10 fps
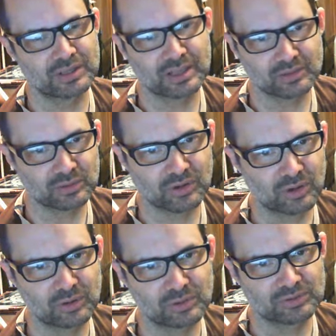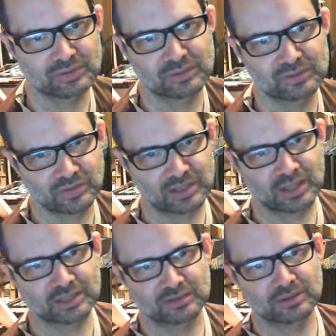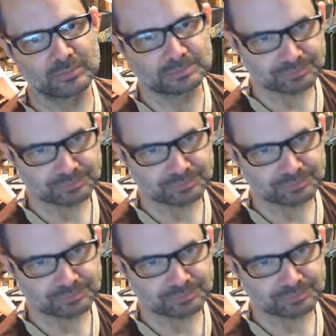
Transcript: download codes and because they like the